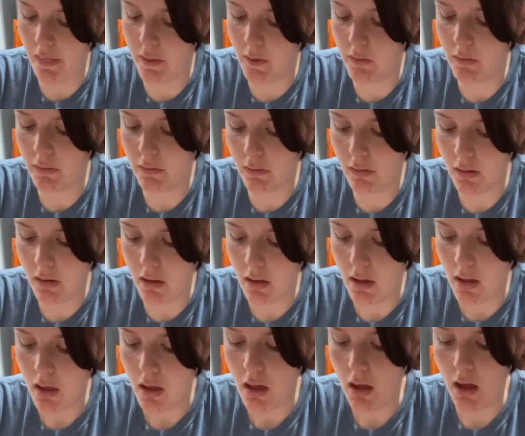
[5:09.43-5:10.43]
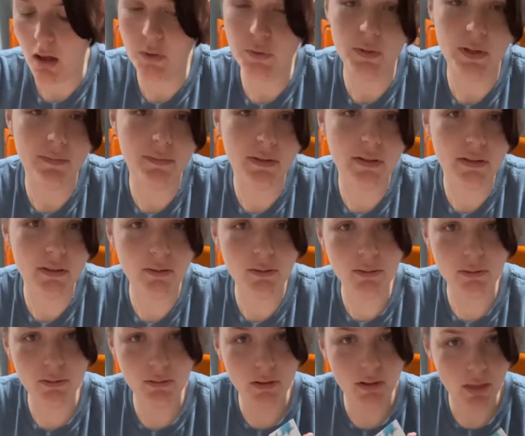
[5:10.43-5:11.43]
then I also have these
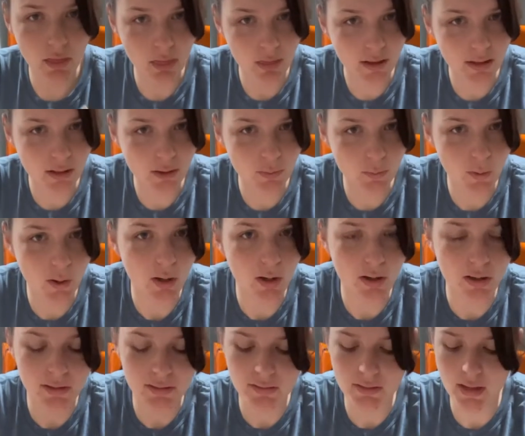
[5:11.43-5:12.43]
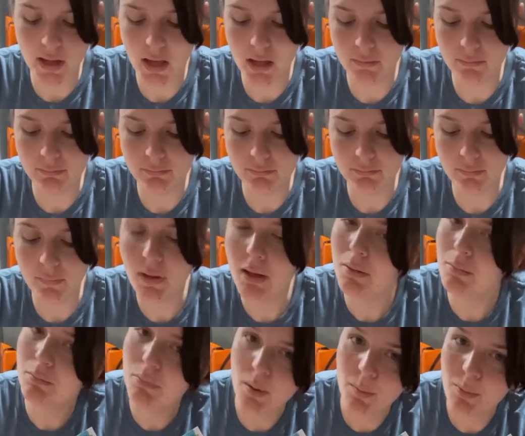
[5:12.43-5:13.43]
little thank you cards.
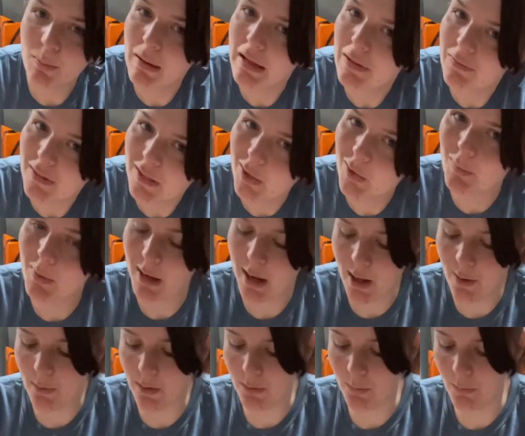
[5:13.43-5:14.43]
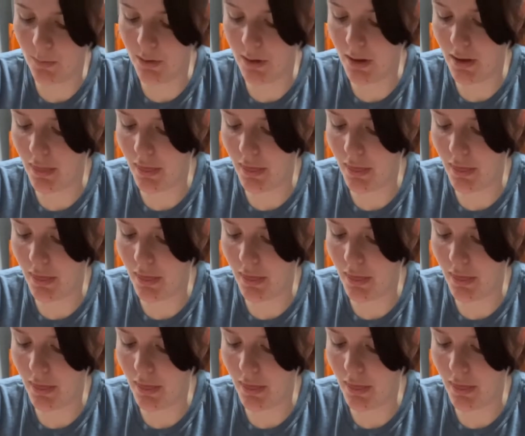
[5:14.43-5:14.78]
Probably make a video about how we work on